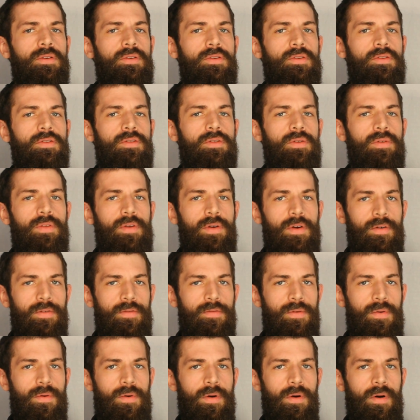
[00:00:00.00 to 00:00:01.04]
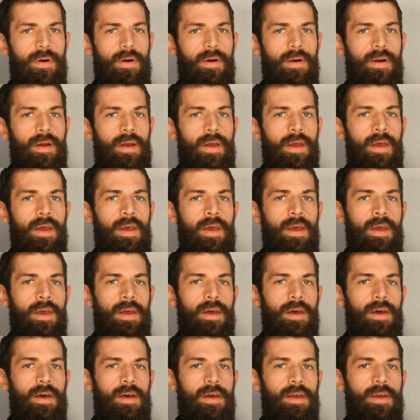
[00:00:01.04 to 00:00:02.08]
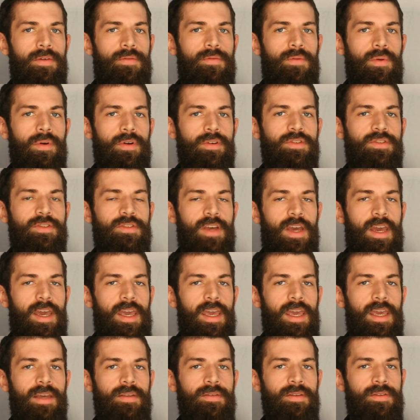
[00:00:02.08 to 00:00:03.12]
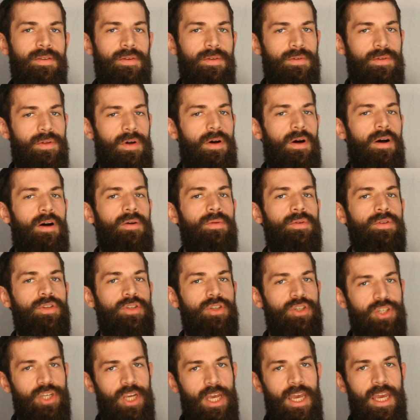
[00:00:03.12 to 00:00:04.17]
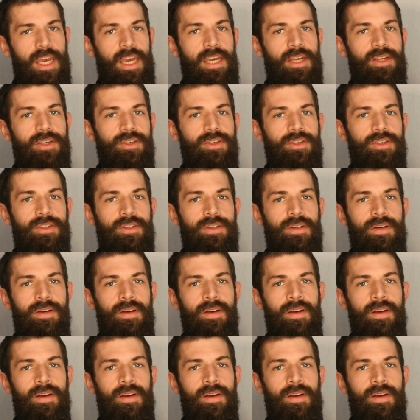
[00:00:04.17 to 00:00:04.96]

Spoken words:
So therefore, if we're saying that the law was changed,